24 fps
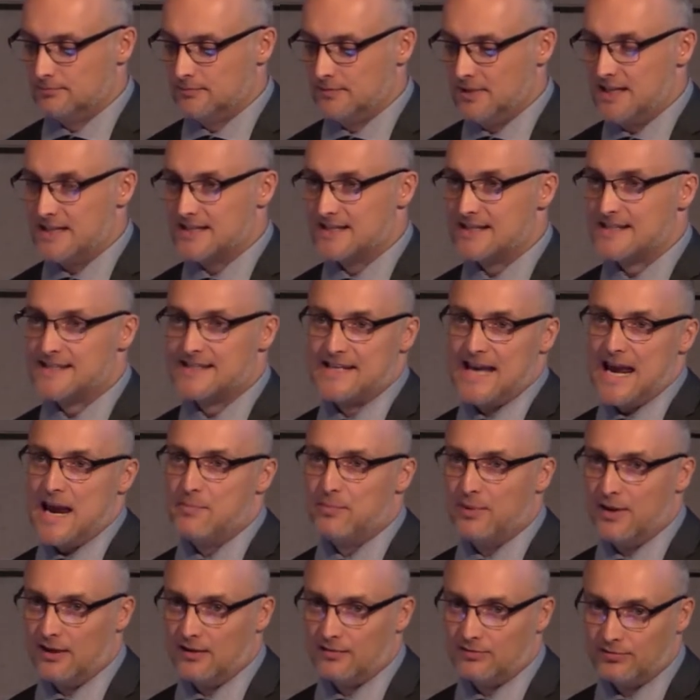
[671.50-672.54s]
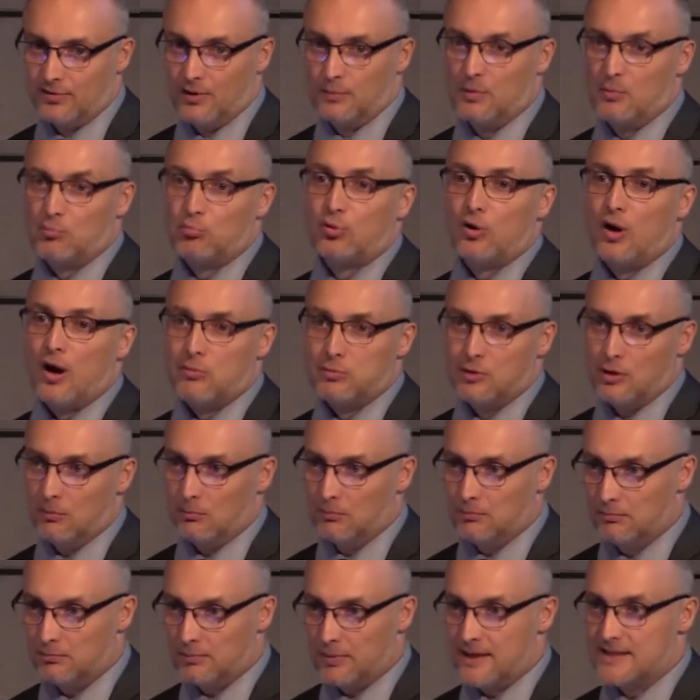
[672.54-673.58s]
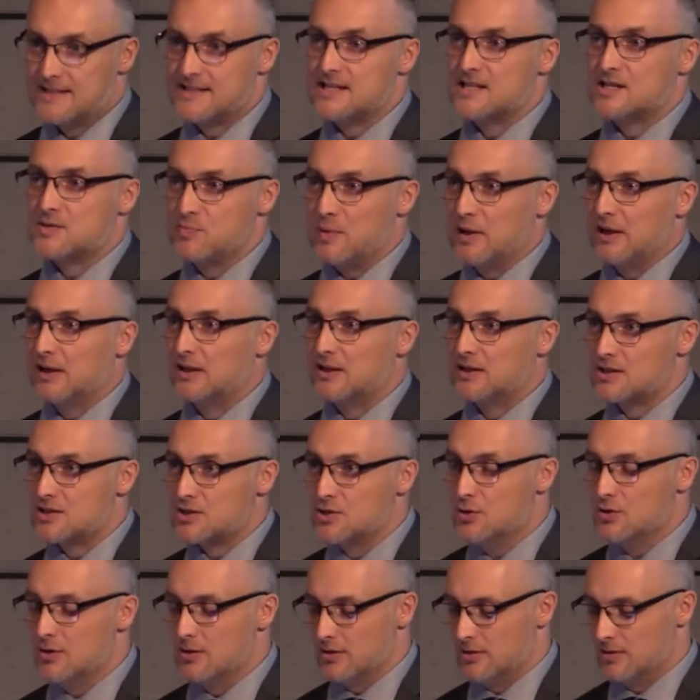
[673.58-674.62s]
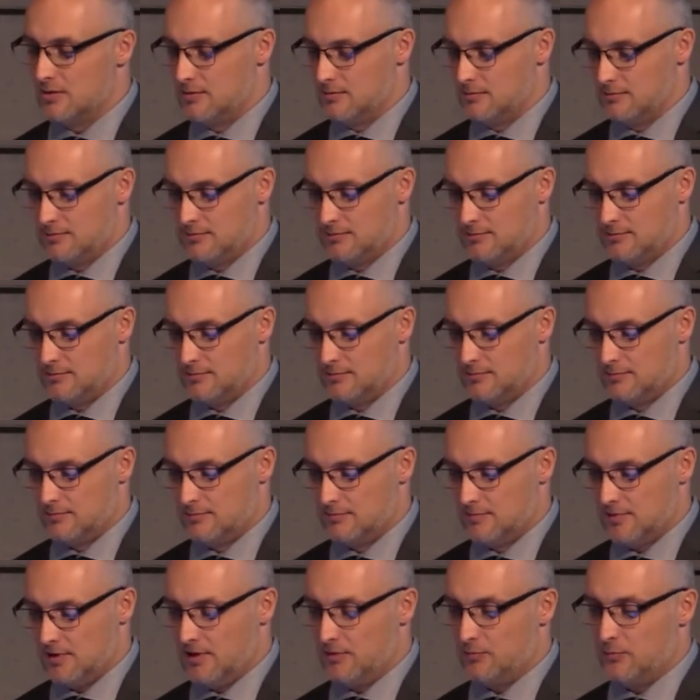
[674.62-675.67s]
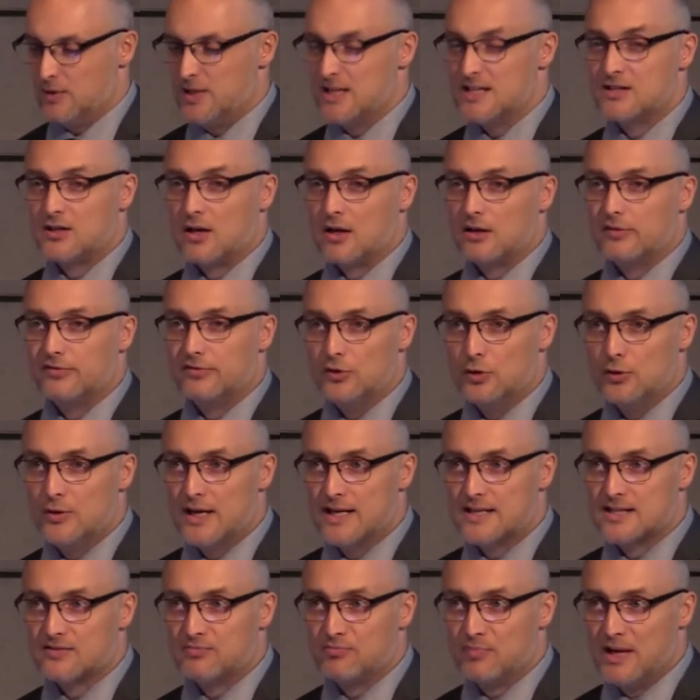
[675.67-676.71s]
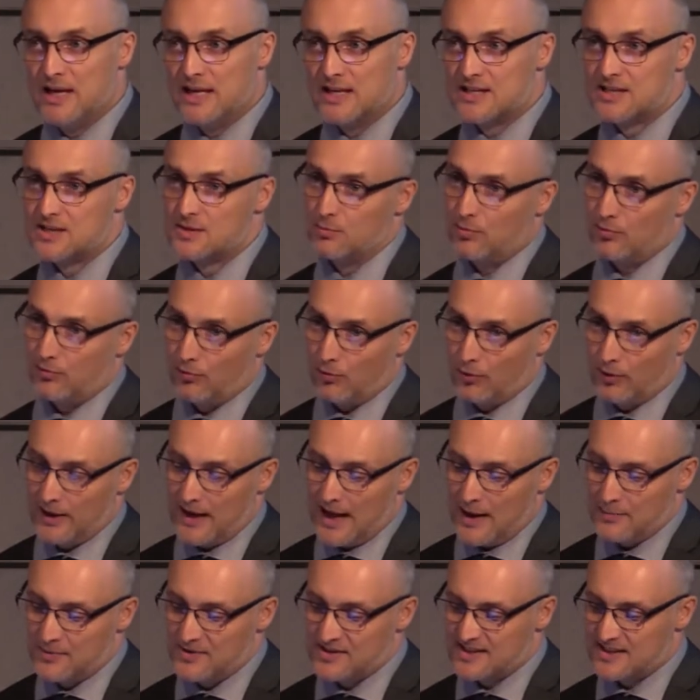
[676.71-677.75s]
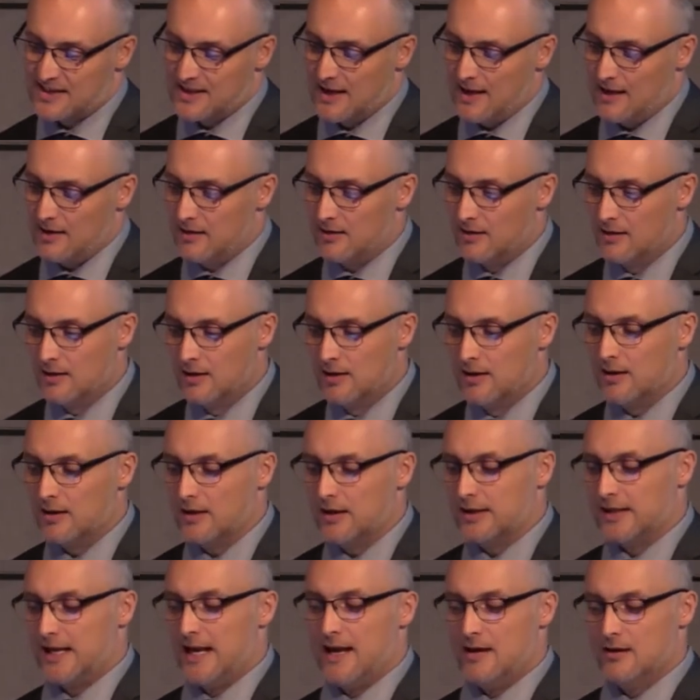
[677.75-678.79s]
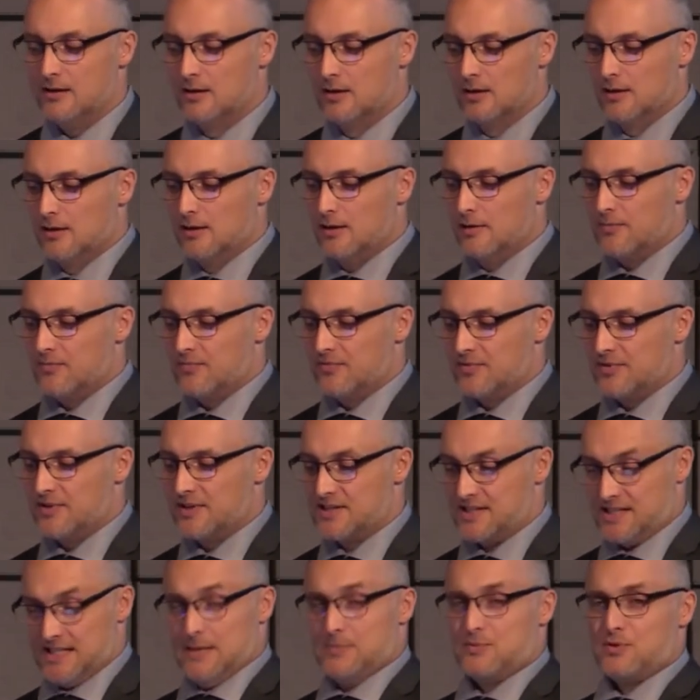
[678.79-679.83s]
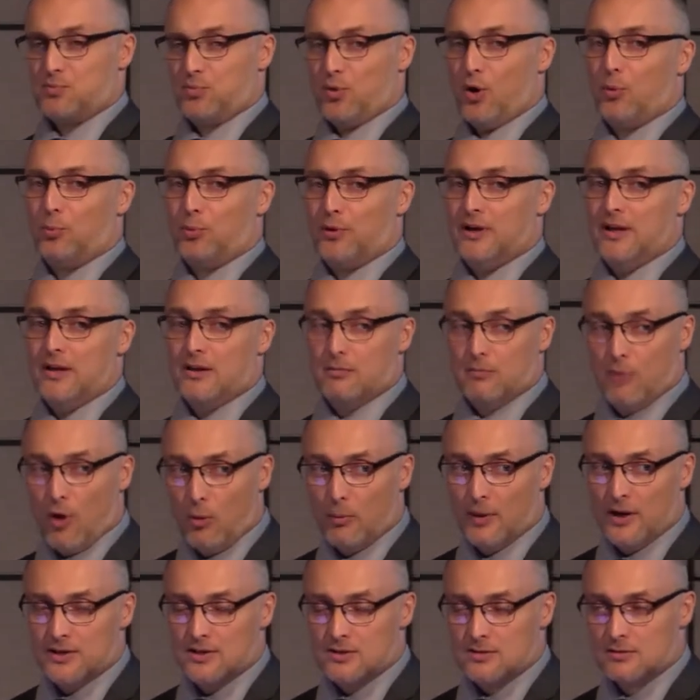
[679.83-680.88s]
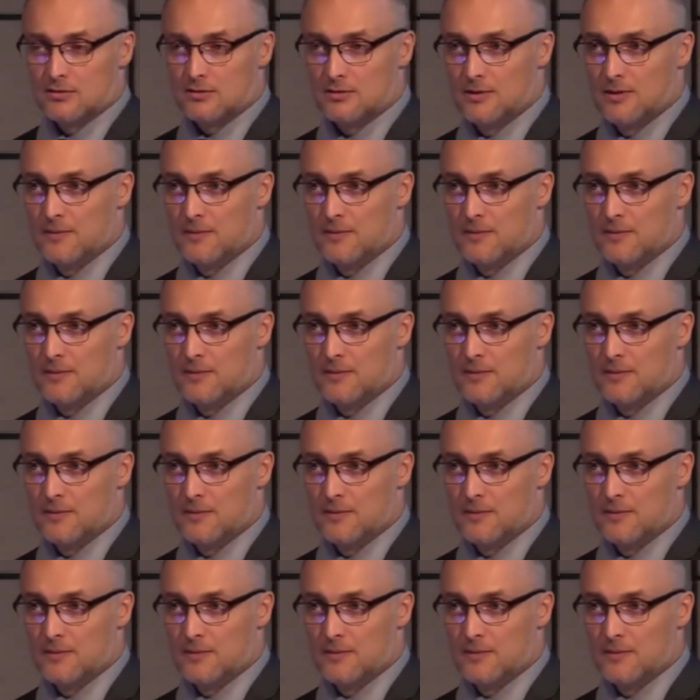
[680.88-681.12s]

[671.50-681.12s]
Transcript: He's escaping from a problem by suspending a student. And he's got a few days of peace before it happens again. And again, this seems appropriate in the moment,